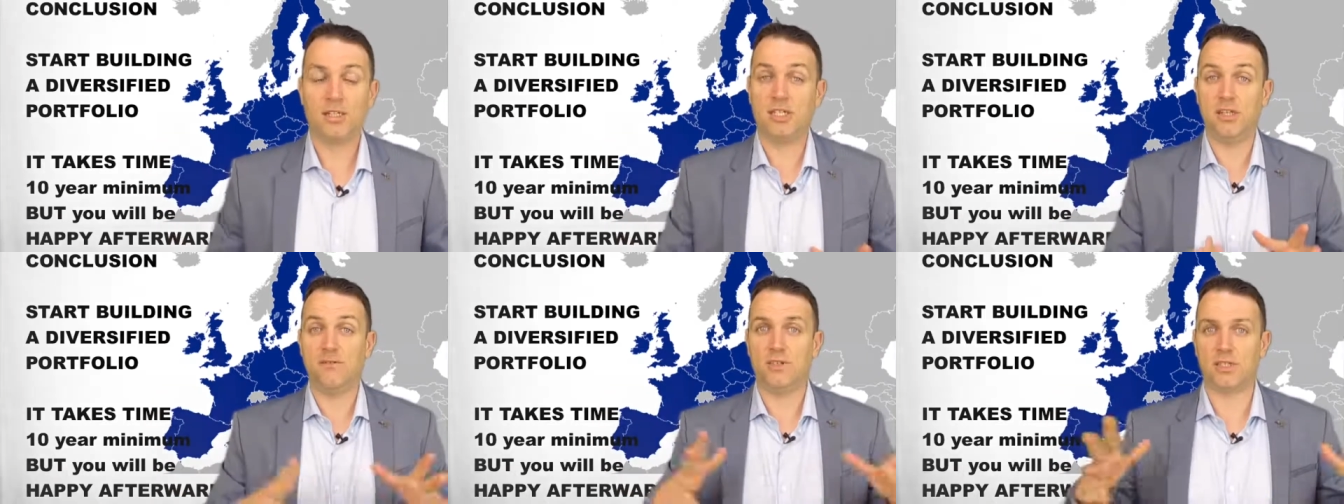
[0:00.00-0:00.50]

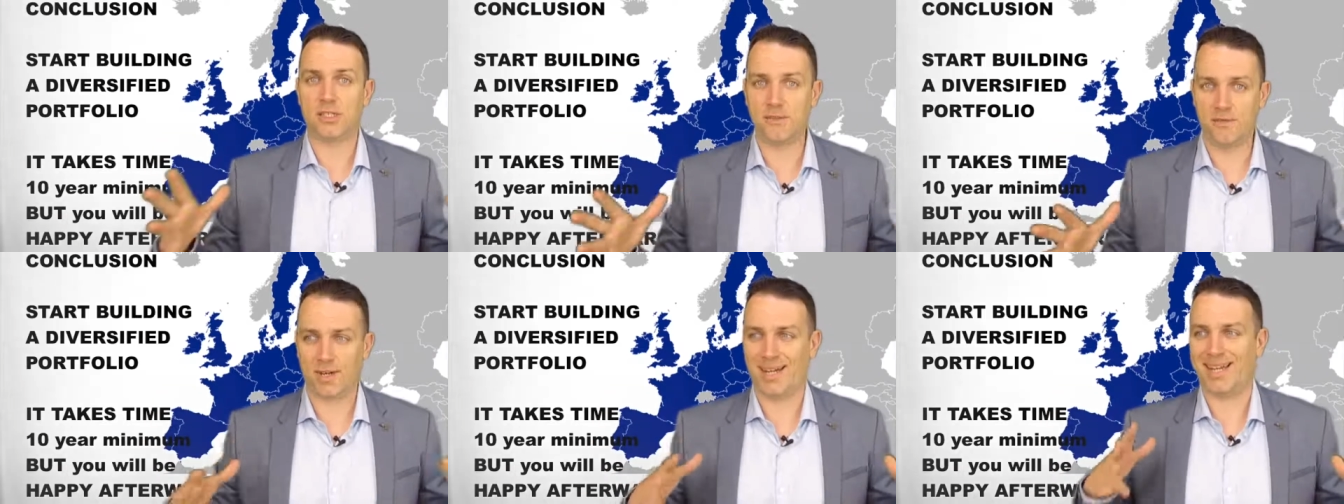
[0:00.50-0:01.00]

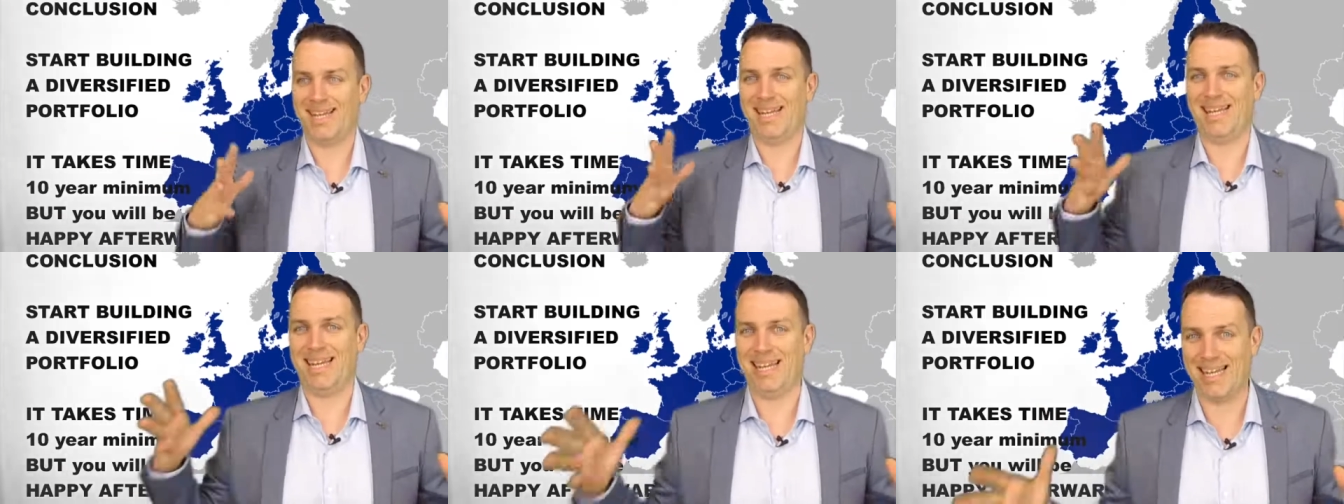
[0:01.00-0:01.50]
diversify
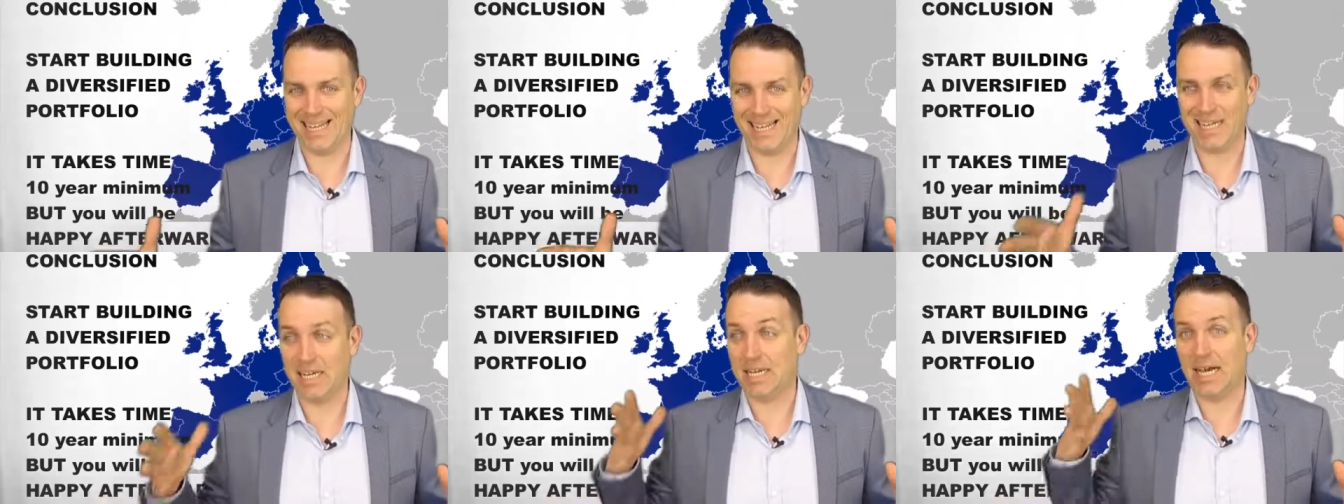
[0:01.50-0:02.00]

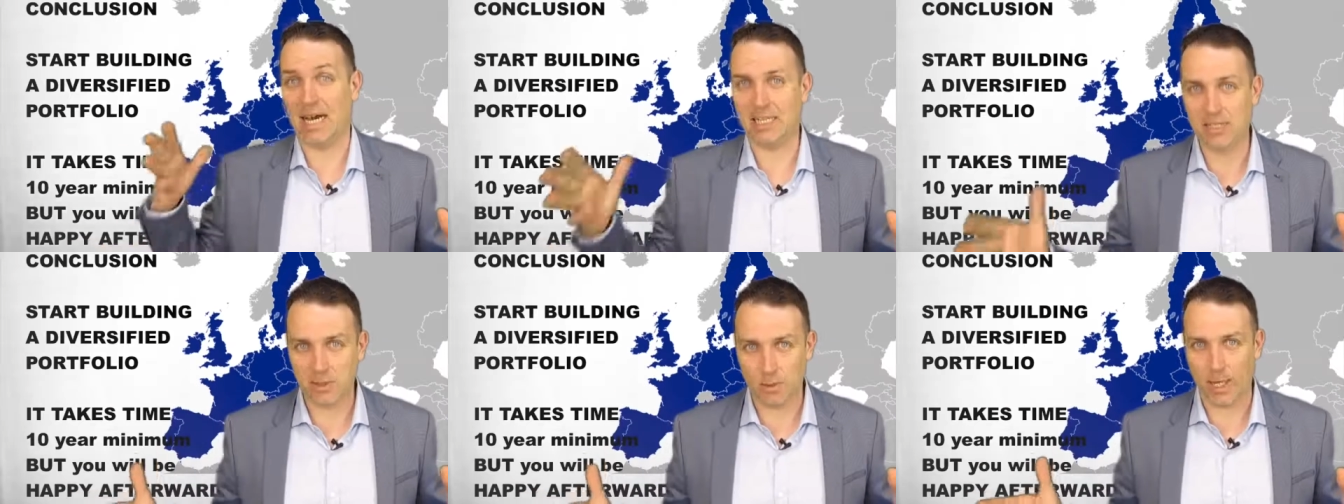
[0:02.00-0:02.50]
in
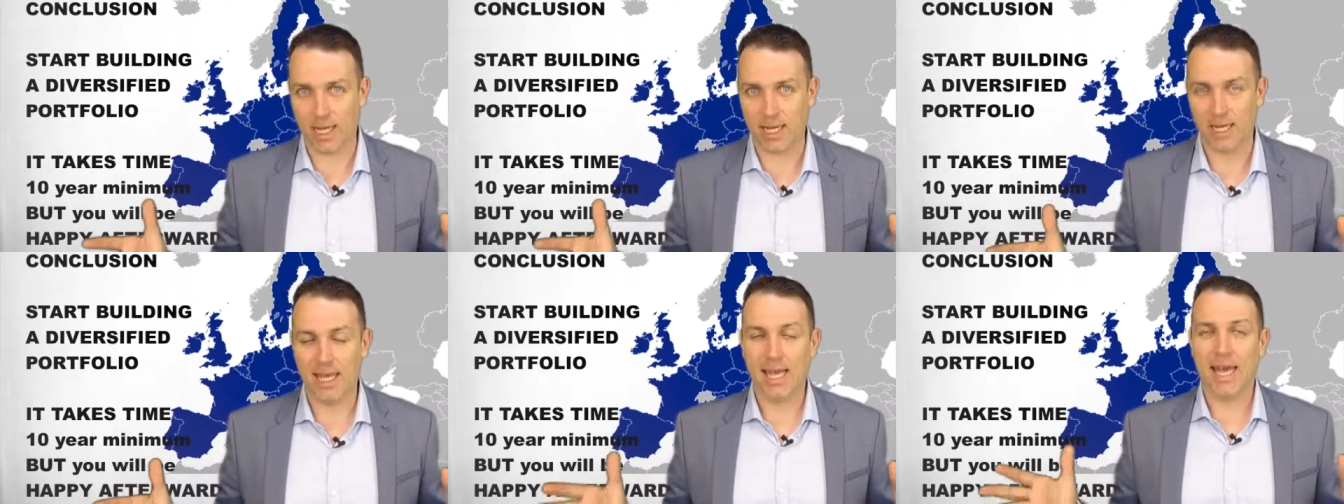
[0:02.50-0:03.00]
another way,